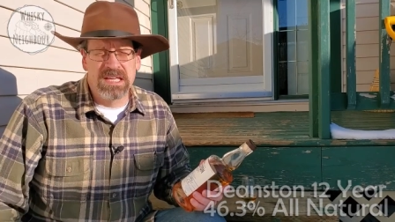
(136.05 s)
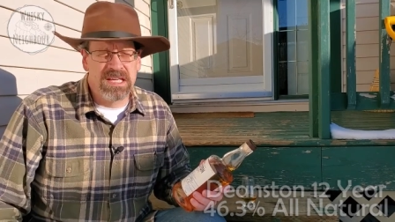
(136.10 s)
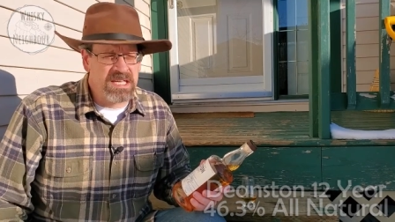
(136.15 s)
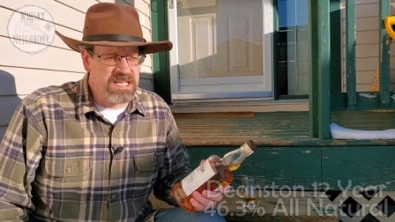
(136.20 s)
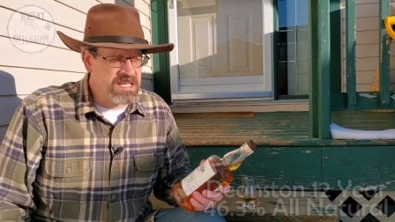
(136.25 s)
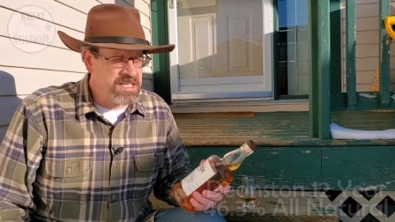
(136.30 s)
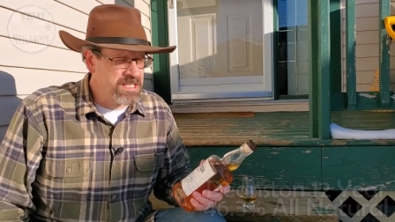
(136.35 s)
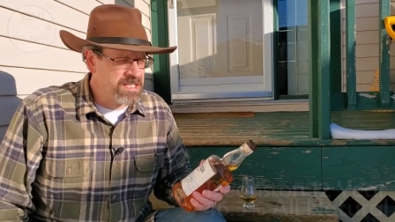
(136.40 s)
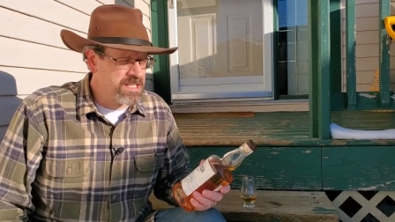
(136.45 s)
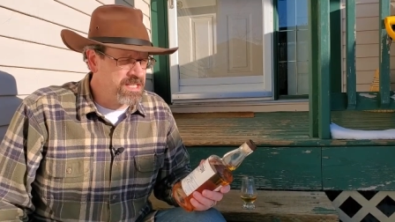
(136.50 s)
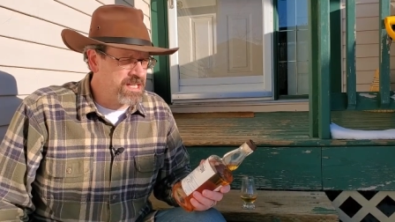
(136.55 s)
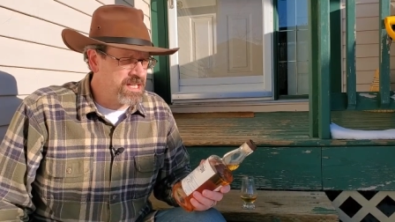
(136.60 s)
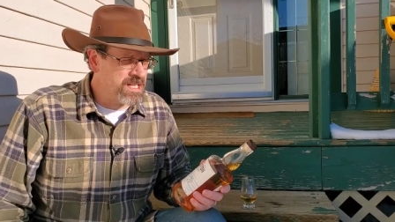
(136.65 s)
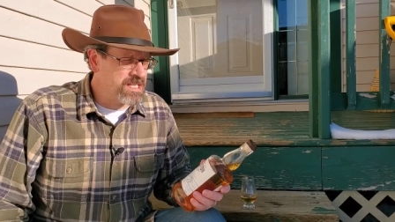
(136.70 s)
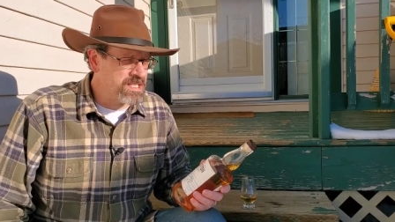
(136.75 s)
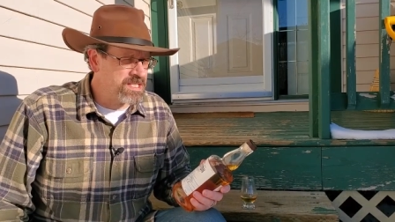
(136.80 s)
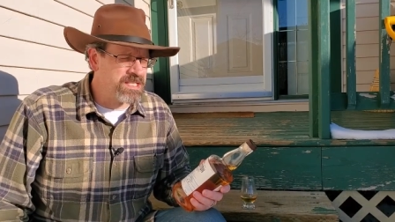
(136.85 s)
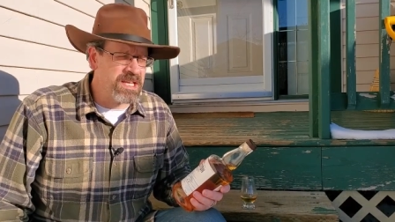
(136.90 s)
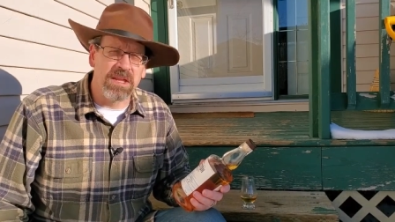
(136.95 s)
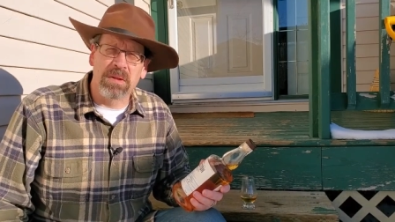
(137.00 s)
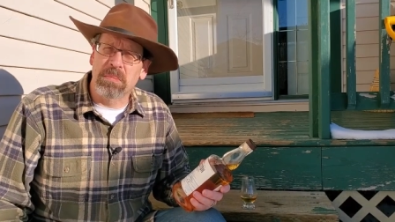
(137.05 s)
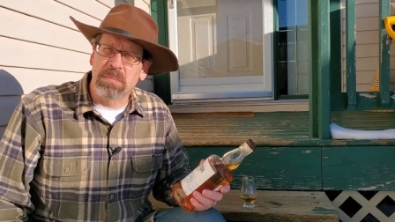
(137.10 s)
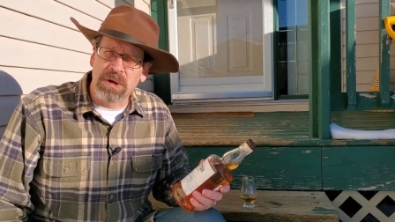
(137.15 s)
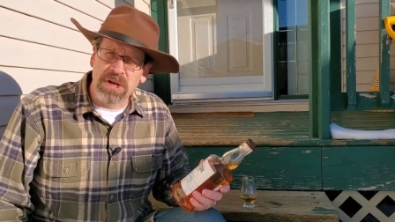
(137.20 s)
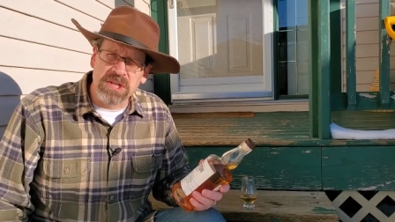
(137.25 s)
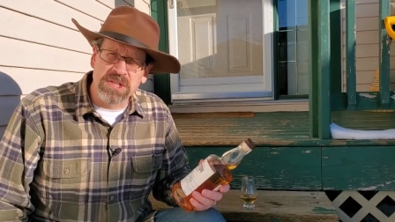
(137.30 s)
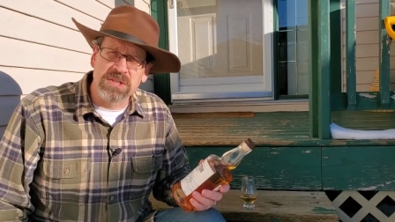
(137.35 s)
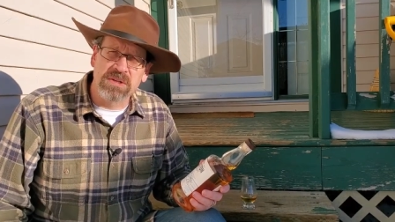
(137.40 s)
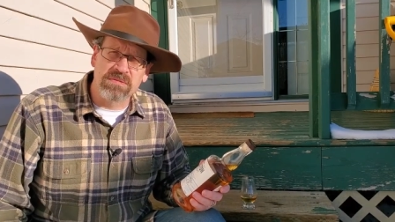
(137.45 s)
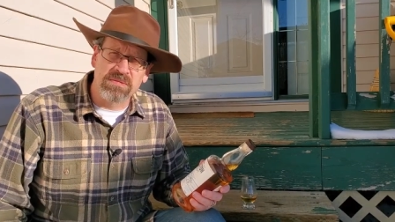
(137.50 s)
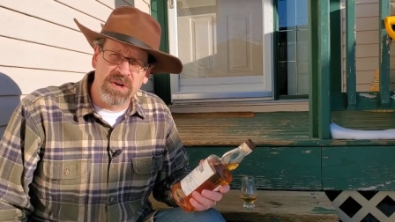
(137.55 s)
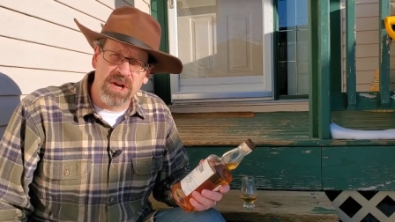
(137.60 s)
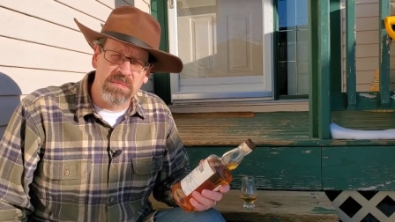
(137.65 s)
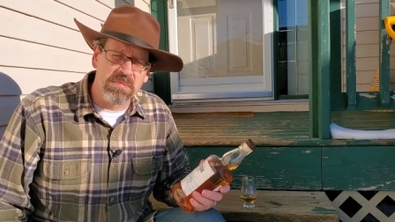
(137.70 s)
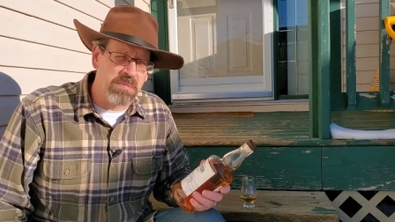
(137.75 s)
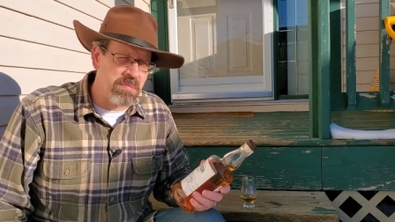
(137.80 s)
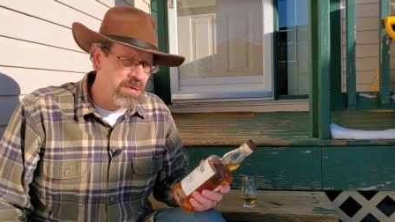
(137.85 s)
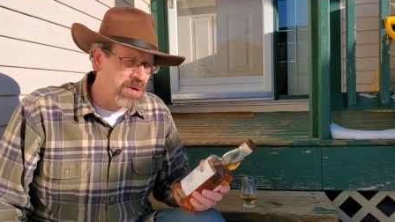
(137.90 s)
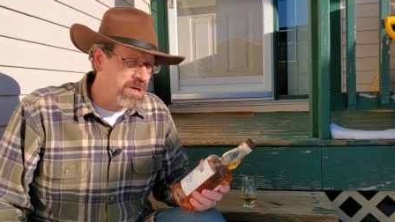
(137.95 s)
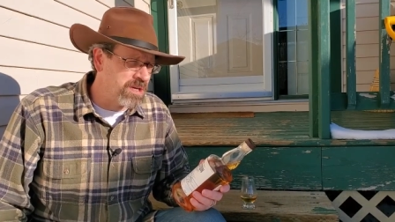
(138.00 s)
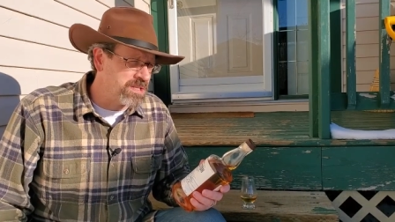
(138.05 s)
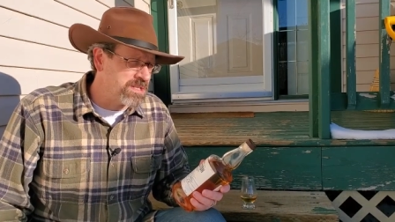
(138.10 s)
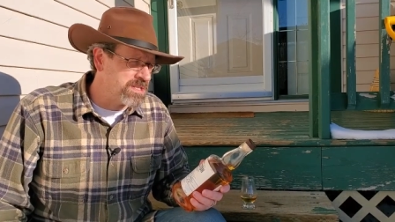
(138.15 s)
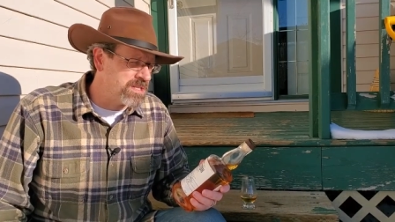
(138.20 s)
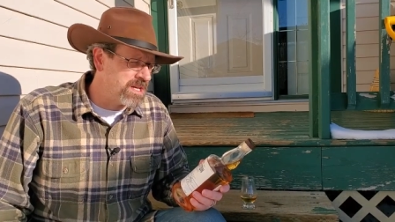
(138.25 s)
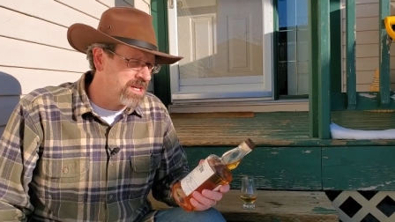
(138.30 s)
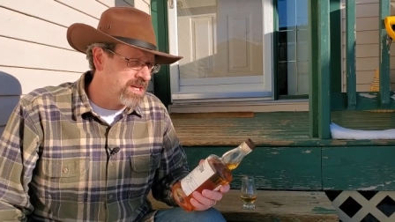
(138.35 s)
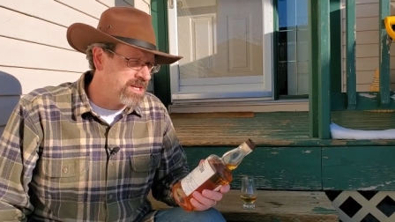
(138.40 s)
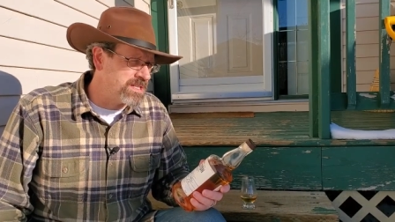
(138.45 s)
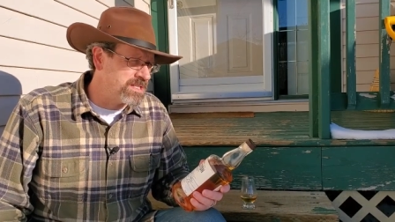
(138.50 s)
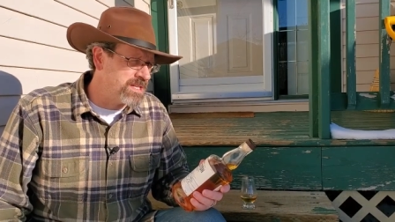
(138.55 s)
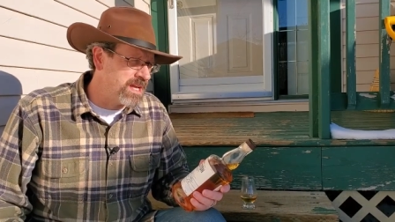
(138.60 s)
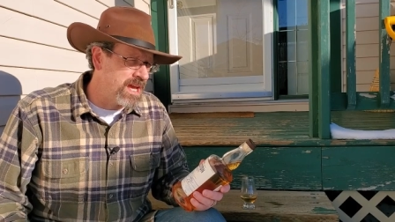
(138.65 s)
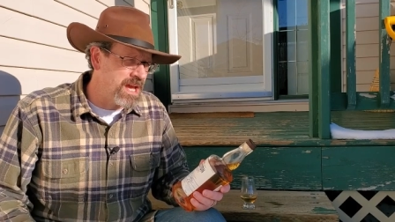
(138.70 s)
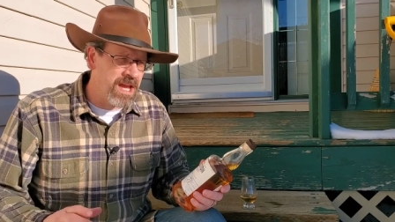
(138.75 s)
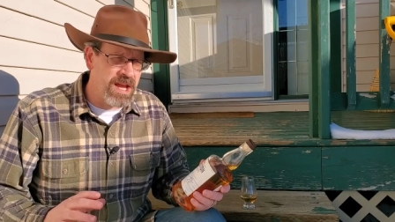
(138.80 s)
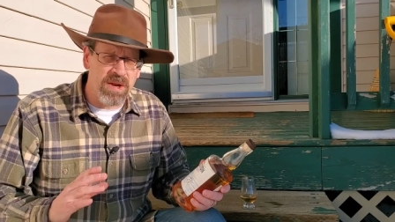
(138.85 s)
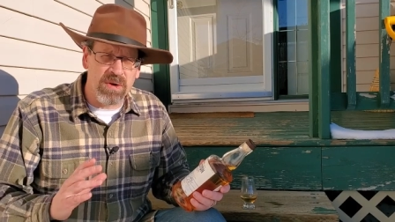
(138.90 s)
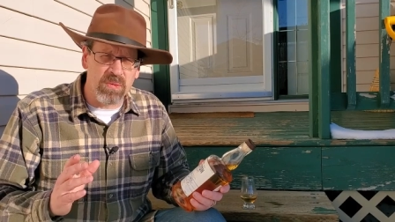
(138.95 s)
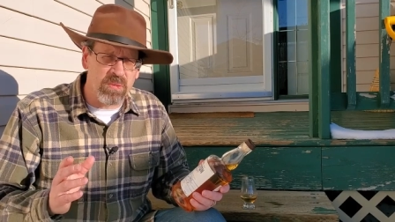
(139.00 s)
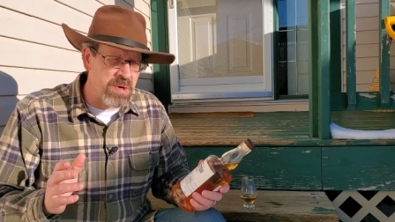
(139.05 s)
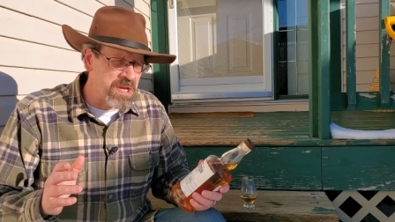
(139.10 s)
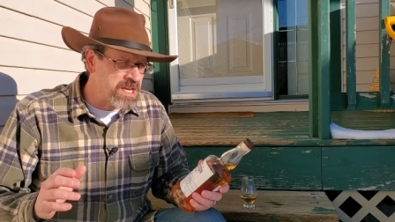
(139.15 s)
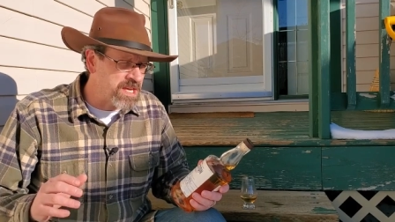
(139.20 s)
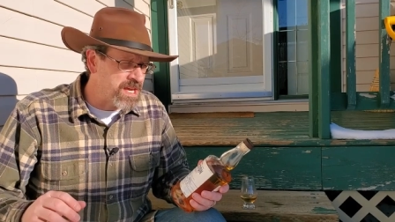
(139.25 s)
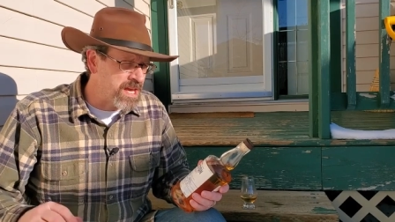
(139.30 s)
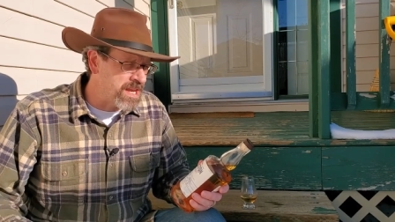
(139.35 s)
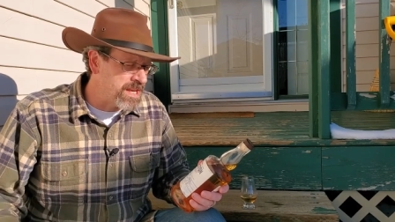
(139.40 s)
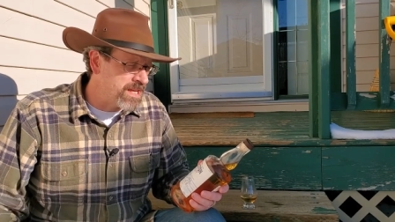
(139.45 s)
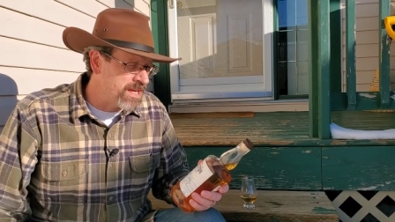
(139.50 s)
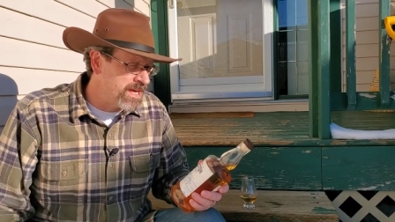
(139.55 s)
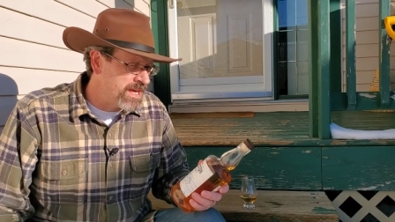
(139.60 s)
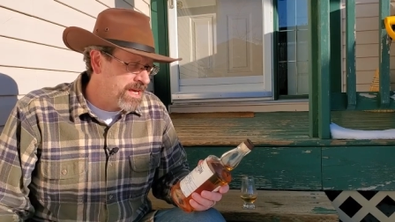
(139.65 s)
in uh, celebration of Robbie Burns' uh, day or weekend.